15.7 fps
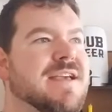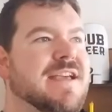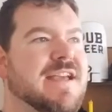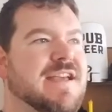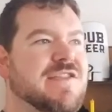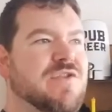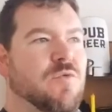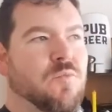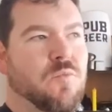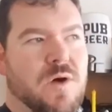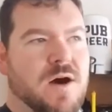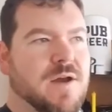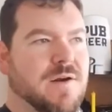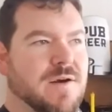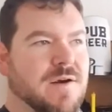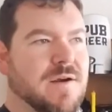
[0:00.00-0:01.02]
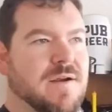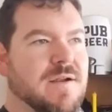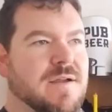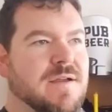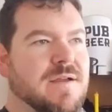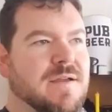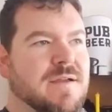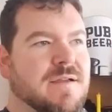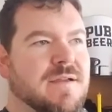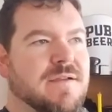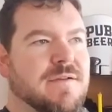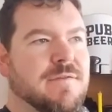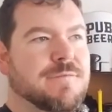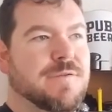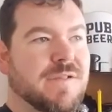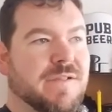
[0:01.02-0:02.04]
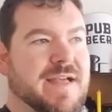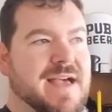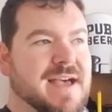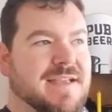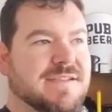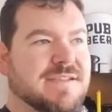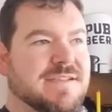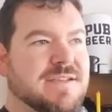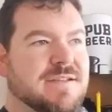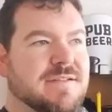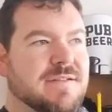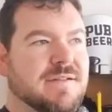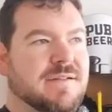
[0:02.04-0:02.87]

in the water for the last